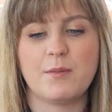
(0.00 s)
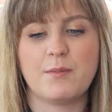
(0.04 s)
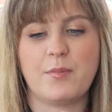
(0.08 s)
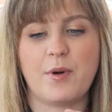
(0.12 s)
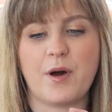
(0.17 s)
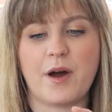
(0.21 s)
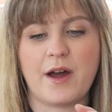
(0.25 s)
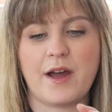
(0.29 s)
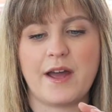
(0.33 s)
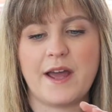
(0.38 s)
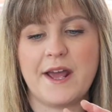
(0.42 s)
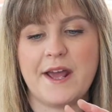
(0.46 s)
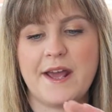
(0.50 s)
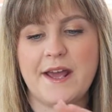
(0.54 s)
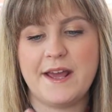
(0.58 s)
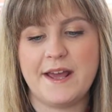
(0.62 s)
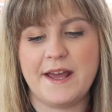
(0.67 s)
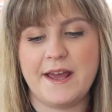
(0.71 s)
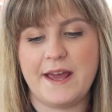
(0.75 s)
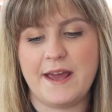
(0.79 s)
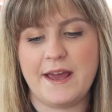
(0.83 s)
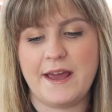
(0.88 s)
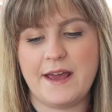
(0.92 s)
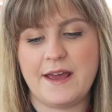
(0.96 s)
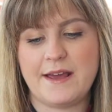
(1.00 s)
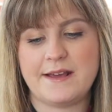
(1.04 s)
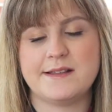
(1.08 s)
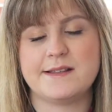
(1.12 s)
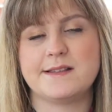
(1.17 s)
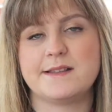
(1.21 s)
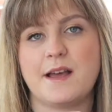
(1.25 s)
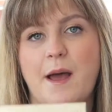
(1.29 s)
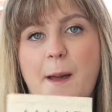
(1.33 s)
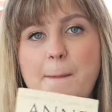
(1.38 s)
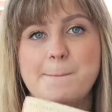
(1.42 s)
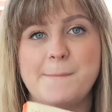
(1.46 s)
but it
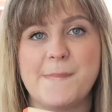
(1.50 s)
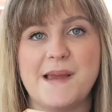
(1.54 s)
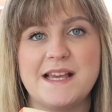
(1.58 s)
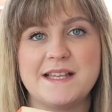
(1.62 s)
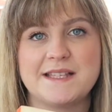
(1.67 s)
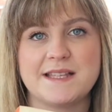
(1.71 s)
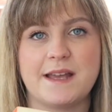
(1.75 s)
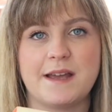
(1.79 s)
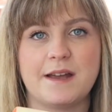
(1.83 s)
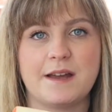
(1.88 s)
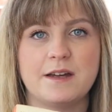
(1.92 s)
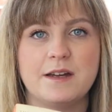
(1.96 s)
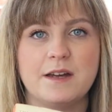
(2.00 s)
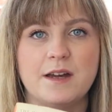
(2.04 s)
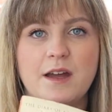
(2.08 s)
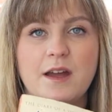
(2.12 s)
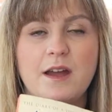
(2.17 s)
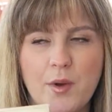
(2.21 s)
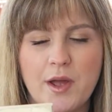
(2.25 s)
is amazing.